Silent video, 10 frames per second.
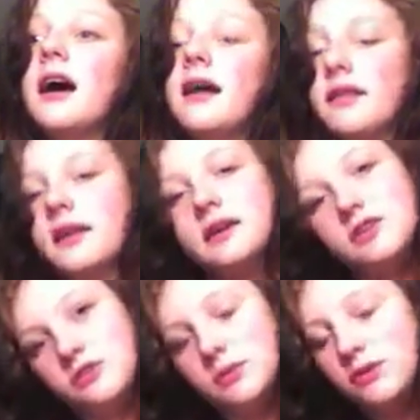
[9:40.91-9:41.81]
I think
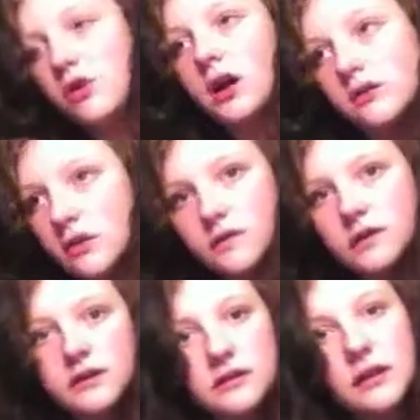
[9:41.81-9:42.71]
he should be trialed,
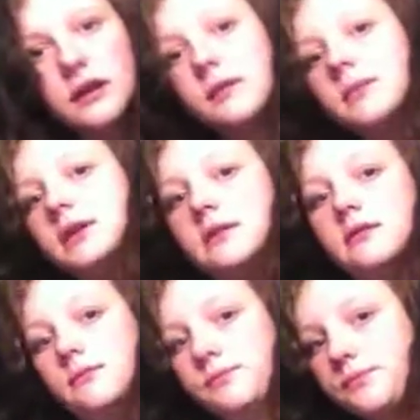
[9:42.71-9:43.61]
obviously. I
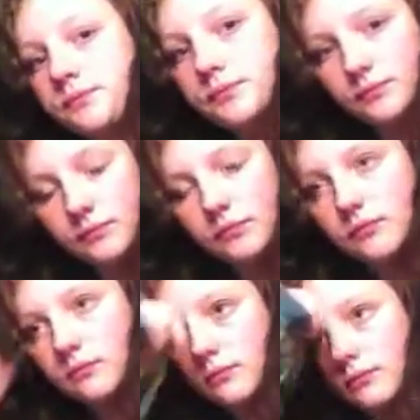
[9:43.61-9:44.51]
mean,
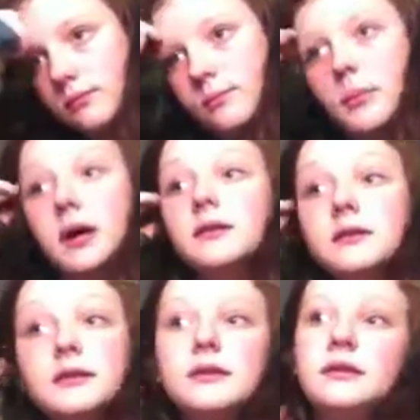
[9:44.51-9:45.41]
but
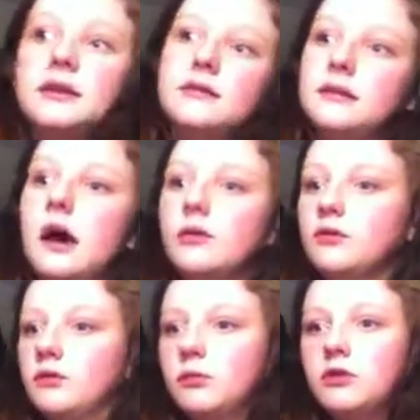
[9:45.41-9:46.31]
this guy
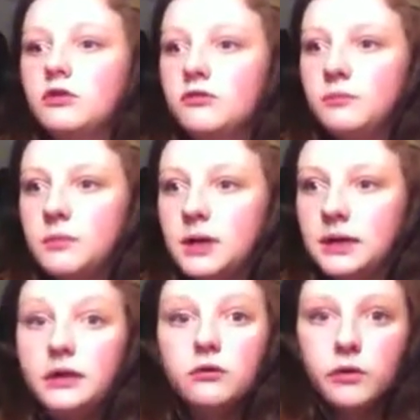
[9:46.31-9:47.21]
was one of
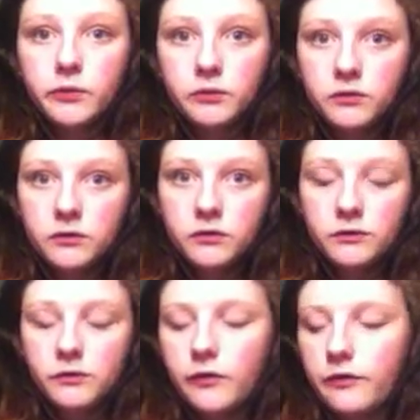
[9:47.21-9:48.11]
my heroes
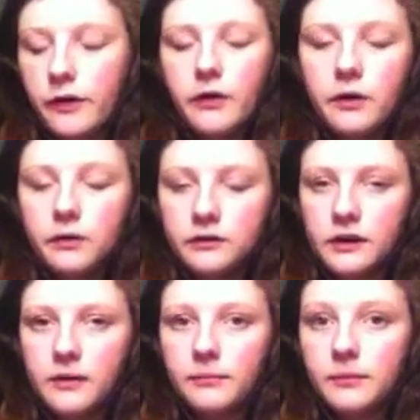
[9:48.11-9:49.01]
for a very long
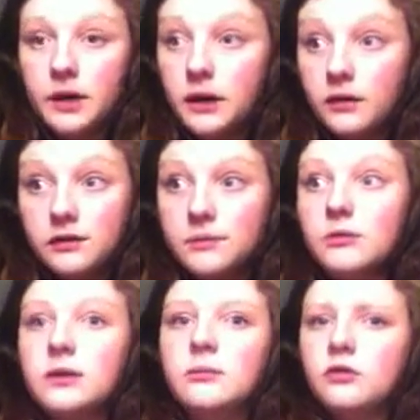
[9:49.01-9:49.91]
time. I looked up
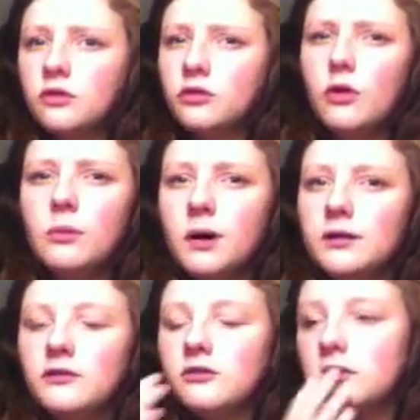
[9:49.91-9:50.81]
to him so
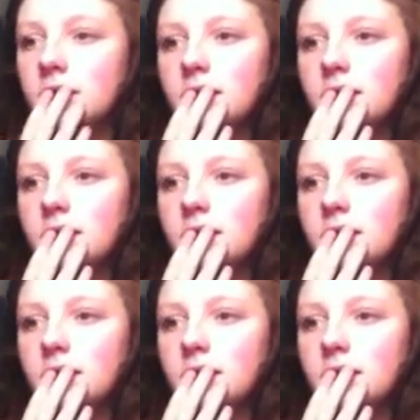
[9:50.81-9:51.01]
much.